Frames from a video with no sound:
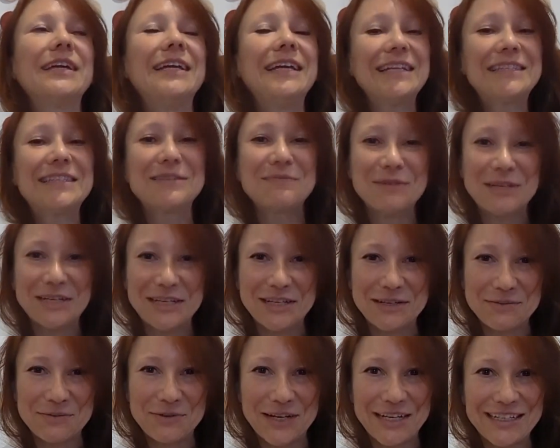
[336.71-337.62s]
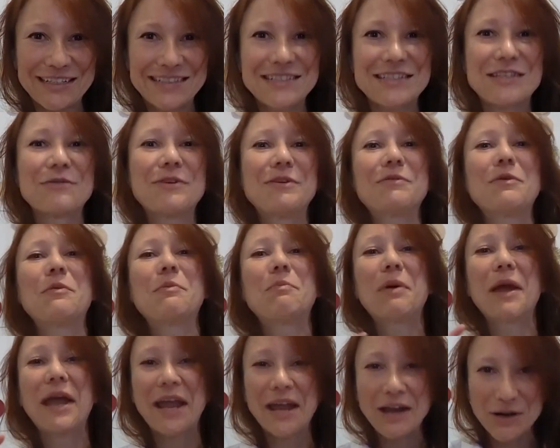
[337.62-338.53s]
It's a medium weight, so it will
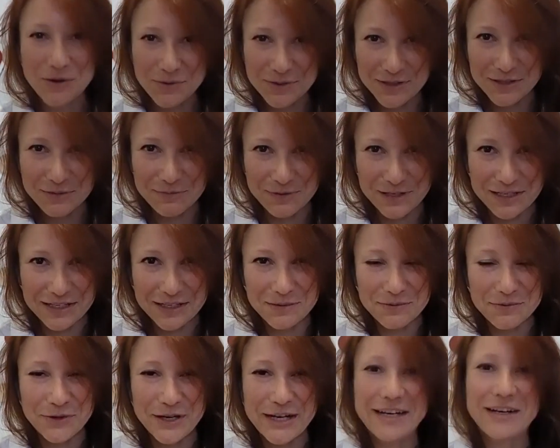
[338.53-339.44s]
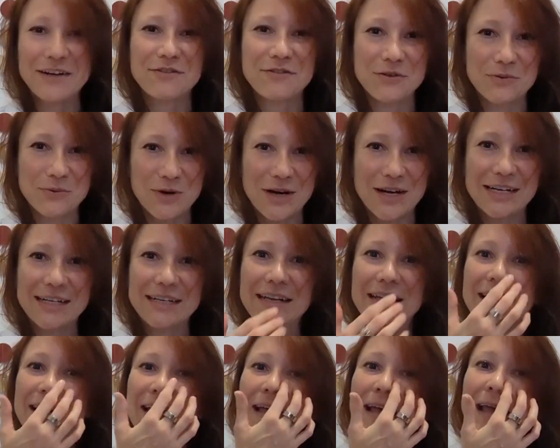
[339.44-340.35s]
pair with the medium weight of the wine,
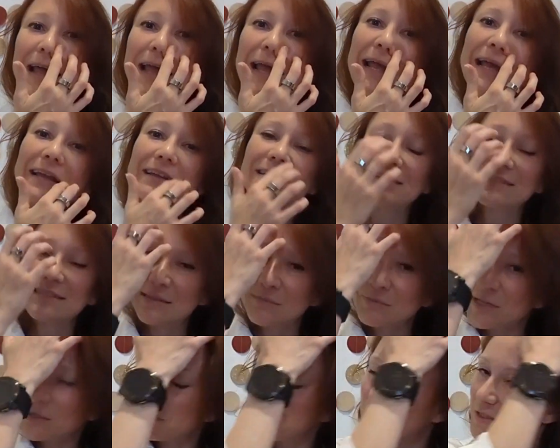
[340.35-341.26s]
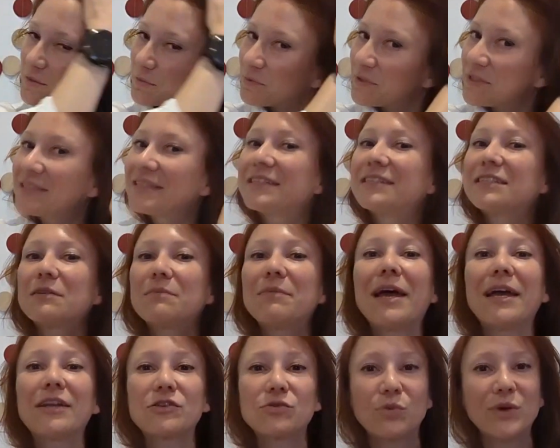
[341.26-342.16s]
and sometimes it's pleasing to
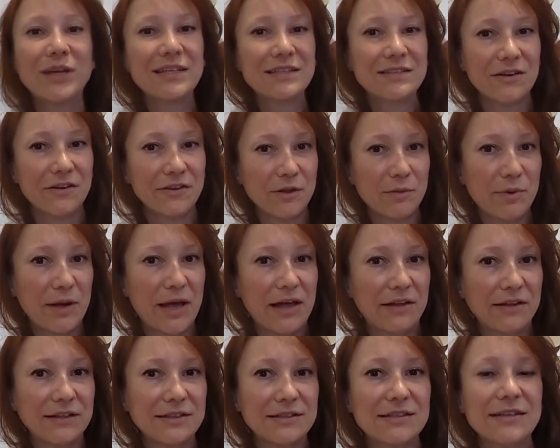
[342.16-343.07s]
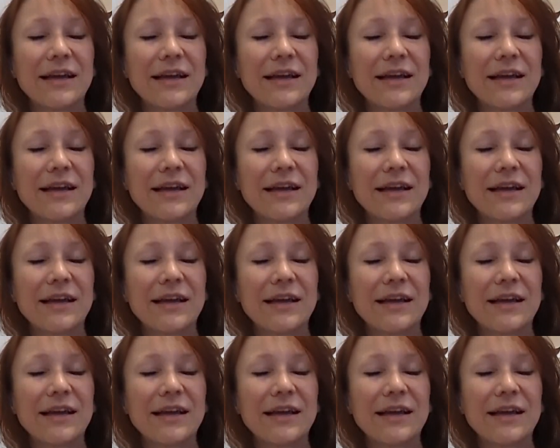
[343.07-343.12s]
match weights on the palate.